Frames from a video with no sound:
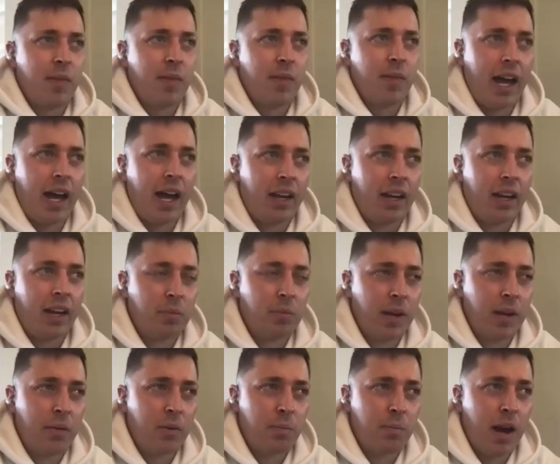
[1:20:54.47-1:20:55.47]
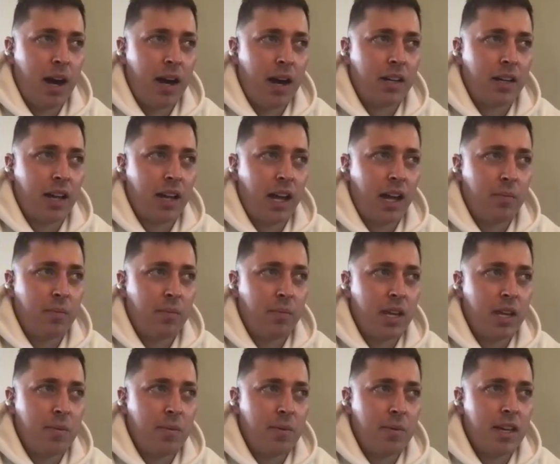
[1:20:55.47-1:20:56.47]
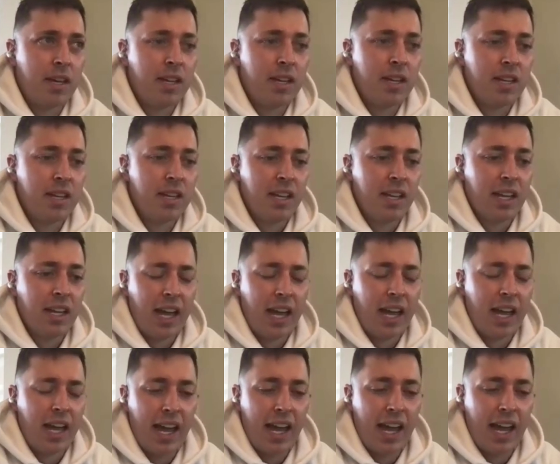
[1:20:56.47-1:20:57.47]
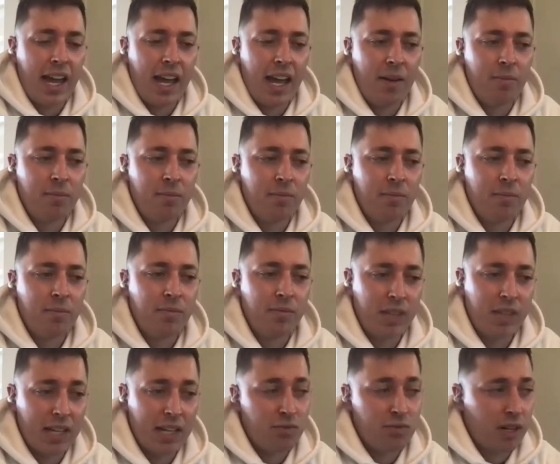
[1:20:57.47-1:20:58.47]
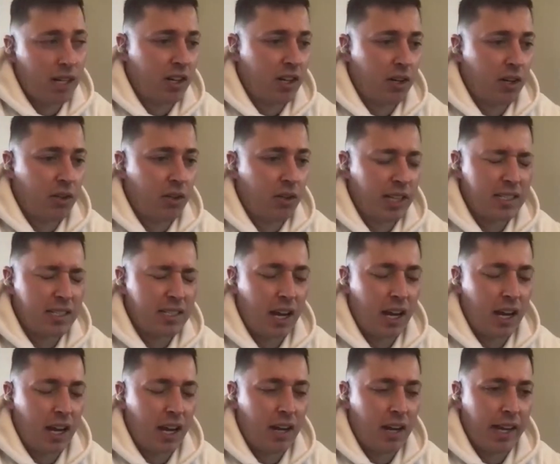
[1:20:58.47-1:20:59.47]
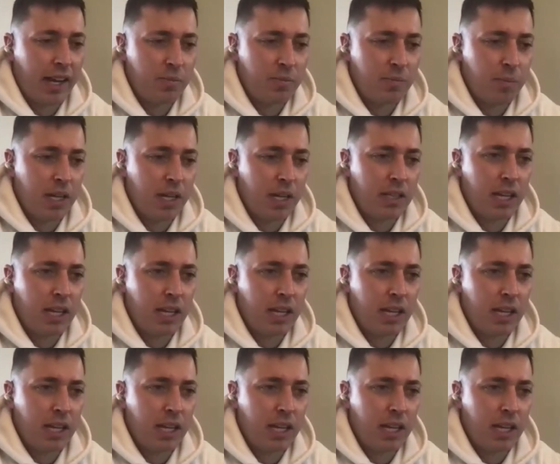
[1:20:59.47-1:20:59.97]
I'll be playing with Mark and Mimi. That's really cool. That's kind of the next big